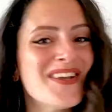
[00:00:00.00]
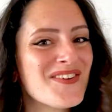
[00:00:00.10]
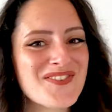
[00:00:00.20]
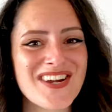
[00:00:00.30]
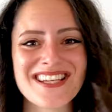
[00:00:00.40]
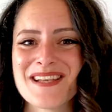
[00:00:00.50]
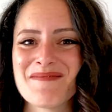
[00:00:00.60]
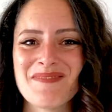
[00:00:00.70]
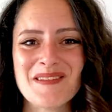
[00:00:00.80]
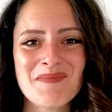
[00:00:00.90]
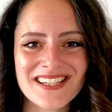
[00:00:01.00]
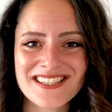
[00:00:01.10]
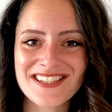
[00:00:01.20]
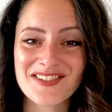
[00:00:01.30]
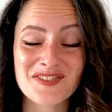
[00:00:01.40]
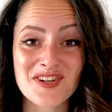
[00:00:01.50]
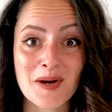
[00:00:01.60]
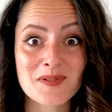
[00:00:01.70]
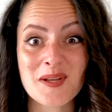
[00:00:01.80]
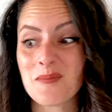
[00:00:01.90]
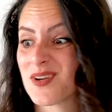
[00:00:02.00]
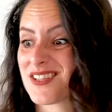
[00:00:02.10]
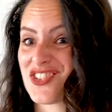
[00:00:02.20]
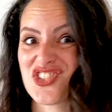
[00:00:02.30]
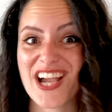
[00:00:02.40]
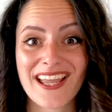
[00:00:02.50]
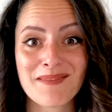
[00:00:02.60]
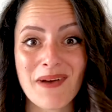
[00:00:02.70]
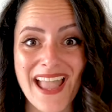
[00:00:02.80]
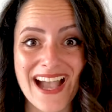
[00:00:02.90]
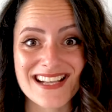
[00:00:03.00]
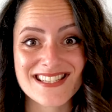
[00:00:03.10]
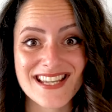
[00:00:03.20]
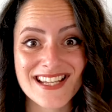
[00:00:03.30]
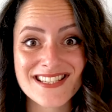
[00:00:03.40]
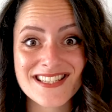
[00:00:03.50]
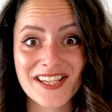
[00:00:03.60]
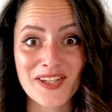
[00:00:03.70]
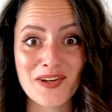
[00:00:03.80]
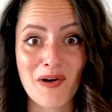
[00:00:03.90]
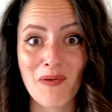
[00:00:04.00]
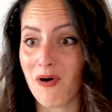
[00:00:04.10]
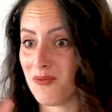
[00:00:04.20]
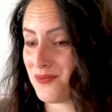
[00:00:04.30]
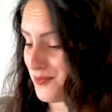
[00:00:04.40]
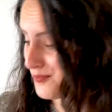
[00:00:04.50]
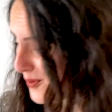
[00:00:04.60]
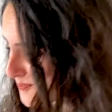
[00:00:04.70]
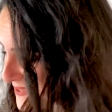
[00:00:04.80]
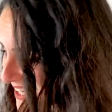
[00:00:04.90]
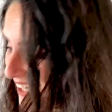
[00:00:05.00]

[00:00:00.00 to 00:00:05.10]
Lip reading: For example, imagine you drop someone's jacket by accident. You go, oh, whoops.